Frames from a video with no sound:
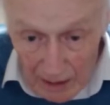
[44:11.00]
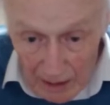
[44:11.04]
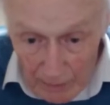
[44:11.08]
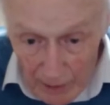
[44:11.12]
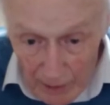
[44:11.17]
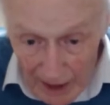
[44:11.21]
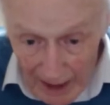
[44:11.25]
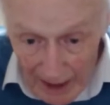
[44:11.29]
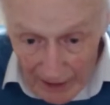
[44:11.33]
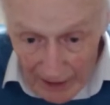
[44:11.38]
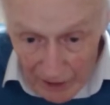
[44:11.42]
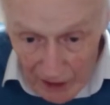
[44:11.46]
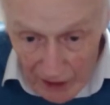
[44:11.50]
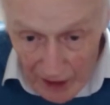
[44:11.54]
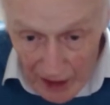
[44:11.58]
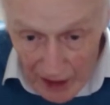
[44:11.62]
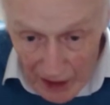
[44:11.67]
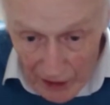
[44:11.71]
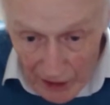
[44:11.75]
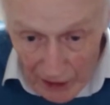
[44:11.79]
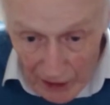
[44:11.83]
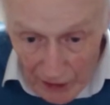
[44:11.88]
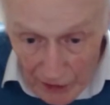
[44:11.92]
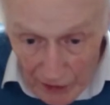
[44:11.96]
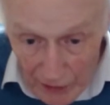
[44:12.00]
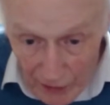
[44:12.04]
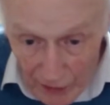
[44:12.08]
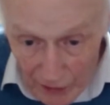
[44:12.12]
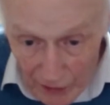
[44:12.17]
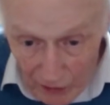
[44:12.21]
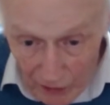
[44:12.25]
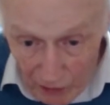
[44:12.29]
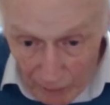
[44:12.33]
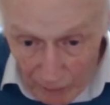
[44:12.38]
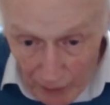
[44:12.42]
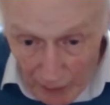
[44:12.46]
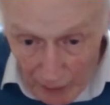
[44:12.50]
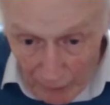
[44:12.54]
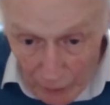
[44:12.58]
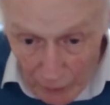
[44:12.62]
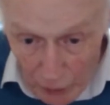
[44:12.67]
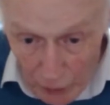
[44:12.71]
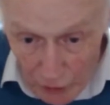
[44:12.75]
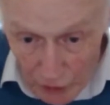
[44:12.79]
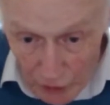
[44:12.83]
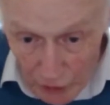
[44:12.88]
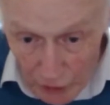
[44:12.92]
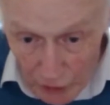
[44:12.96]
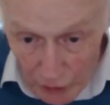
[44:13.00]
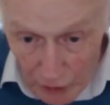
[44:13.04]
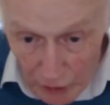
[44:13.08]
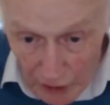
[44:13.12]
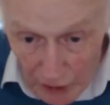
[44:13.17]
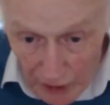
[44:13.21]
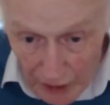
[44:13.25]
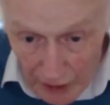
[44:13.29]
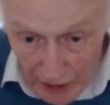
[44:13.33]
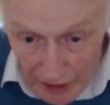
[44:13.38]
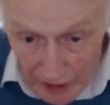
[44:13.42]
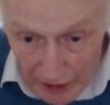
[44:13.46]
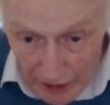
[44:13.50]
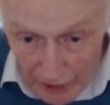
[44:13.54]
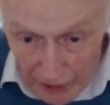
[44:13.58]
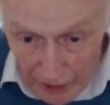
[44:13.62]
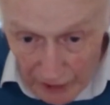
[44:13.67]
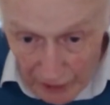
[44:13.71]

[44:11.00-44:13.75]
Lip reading: at the end of my first degree in